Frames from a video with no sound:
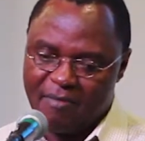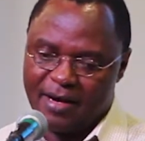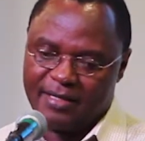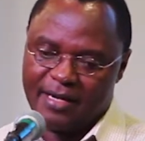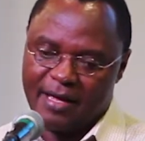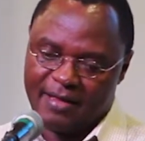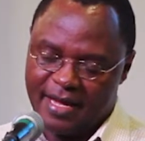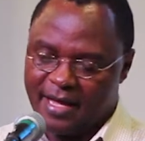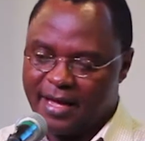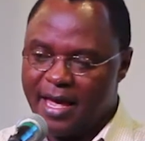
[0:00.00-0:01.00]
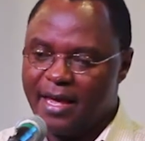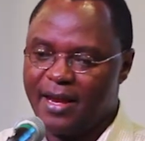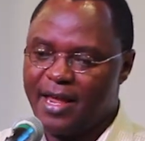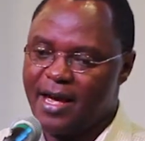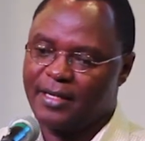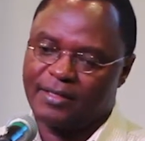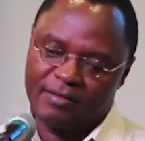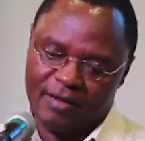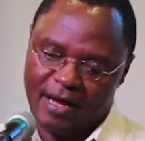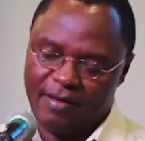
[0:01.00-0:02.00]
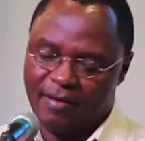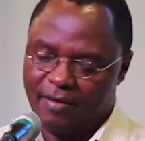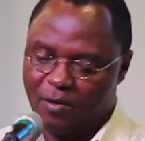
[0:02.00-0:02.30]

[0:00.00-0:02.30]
But uh, the other areas, uh,